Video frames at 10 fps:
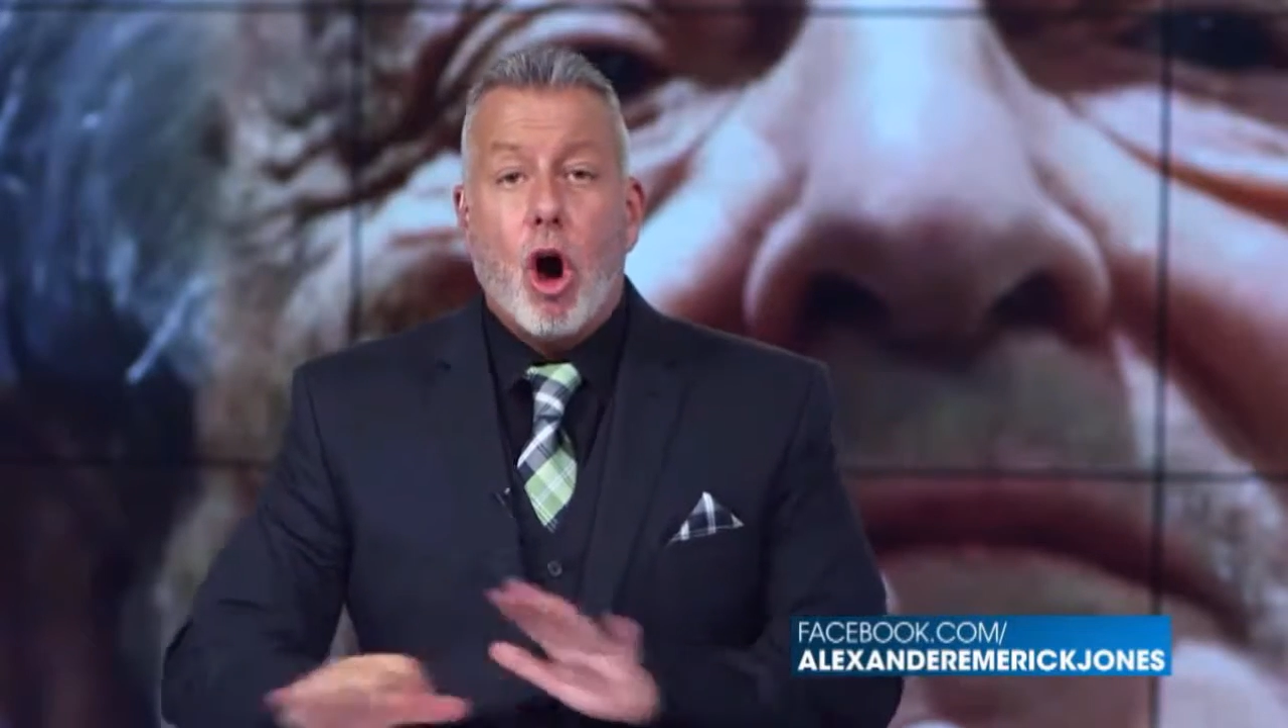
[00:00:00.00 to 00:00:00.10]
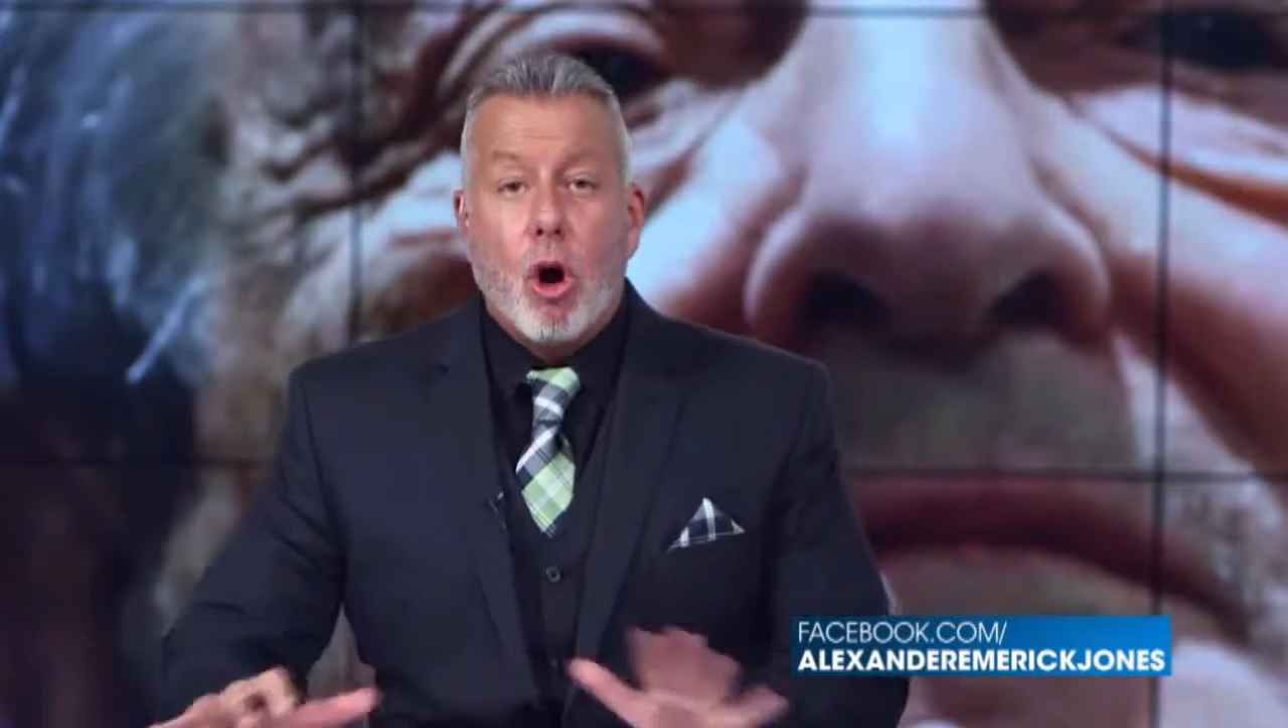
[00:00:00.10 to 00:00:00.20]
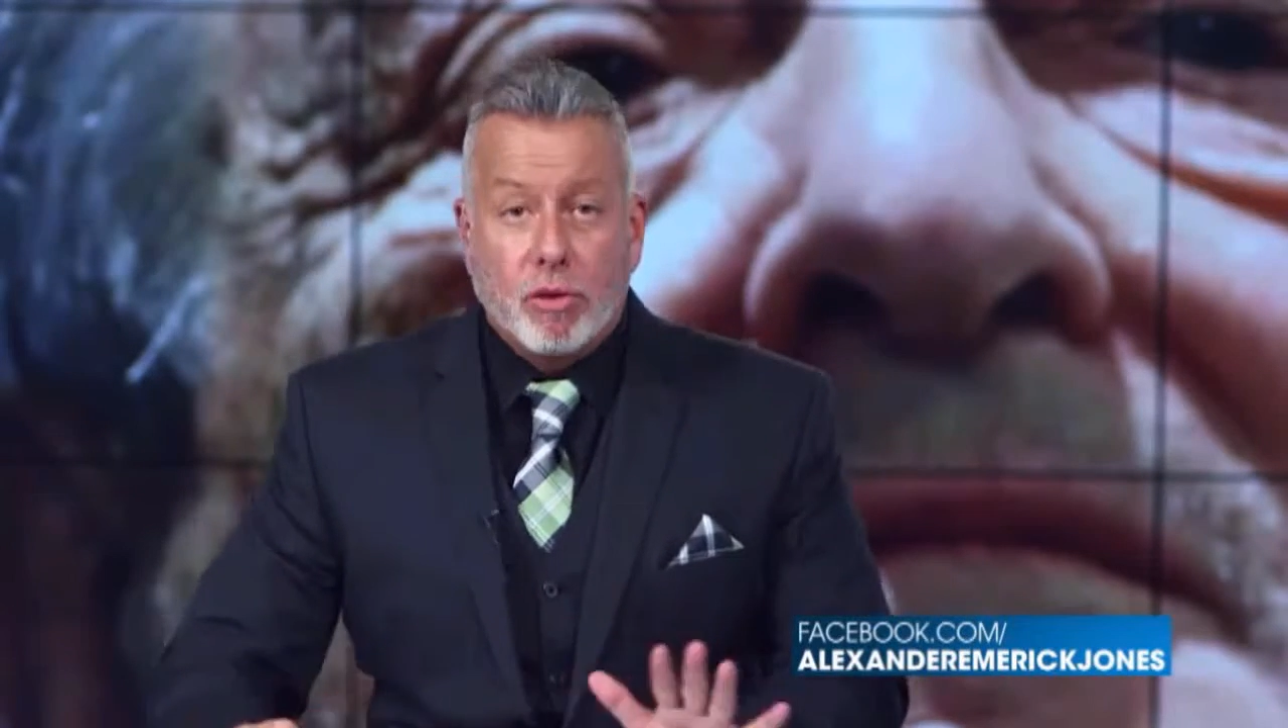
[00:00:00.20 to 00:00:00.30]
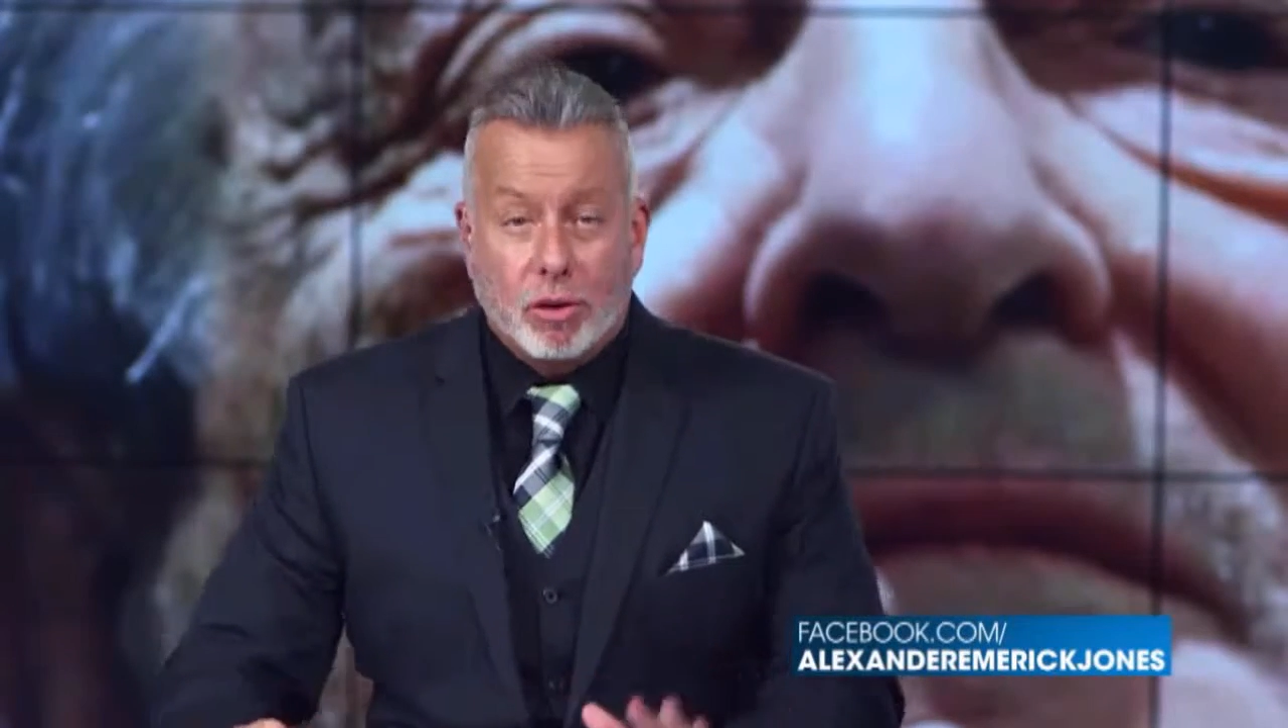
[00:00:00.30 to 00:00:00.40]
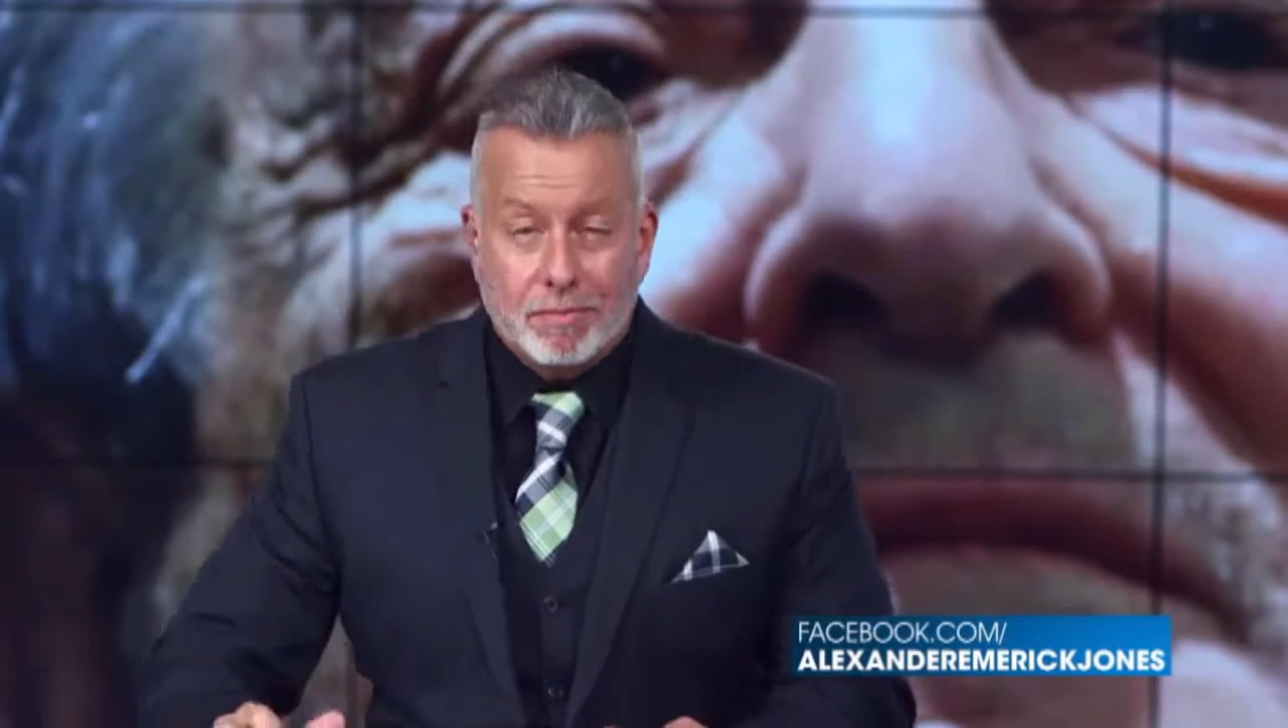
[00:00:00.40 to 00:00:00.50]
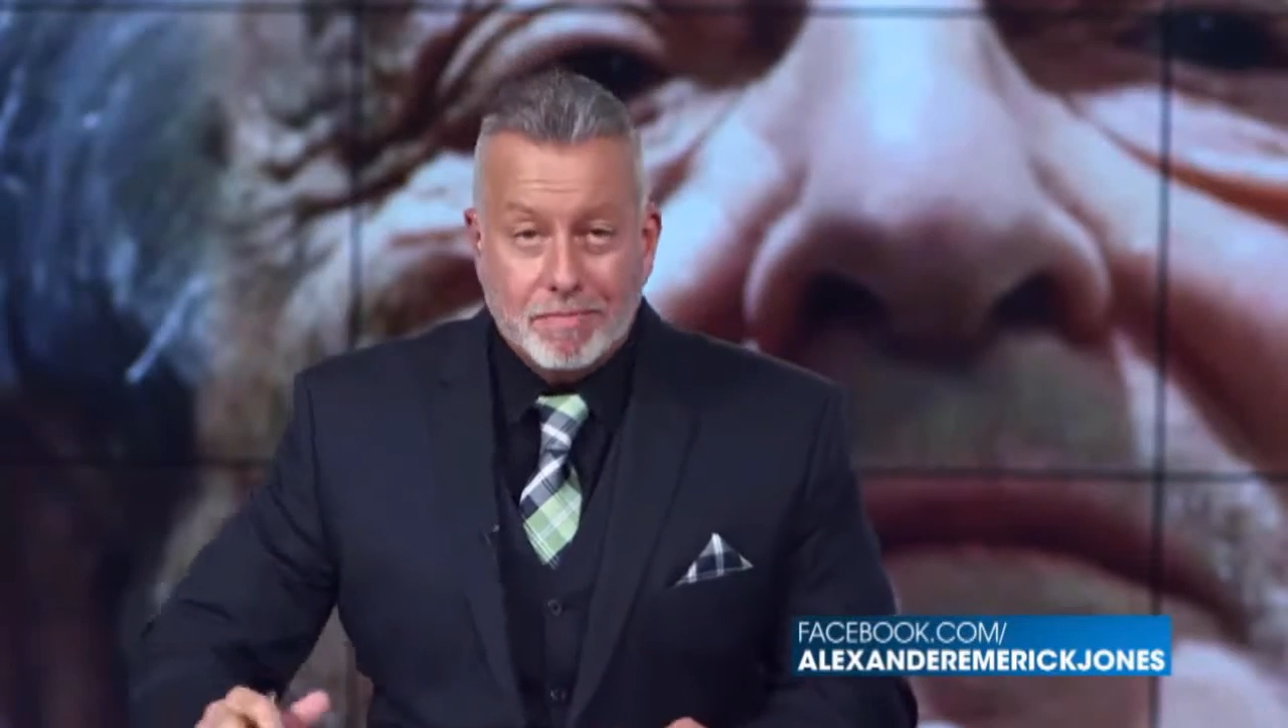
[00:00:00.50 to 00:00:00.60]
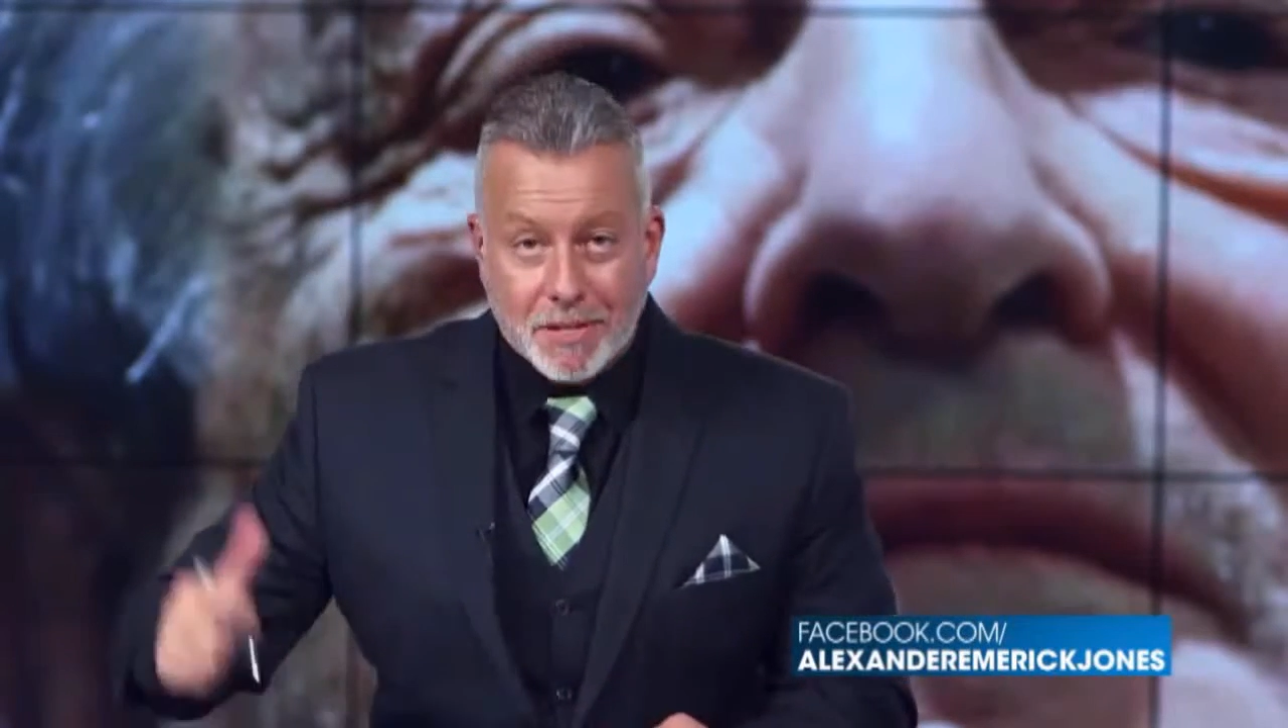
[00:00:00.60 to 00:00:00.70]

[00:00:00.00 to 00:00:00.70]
over,